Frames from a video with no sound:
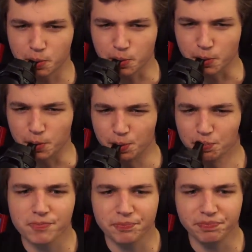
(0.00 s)

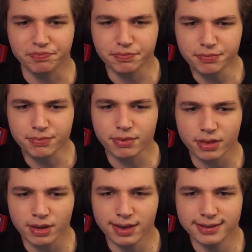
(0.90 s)

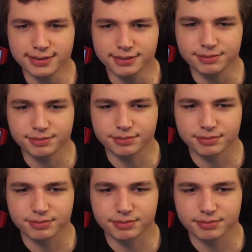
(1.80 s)

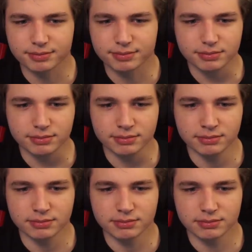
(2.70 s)

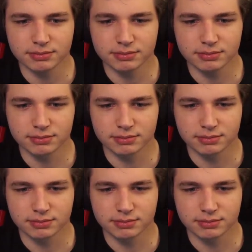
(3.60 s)
Nothing is said.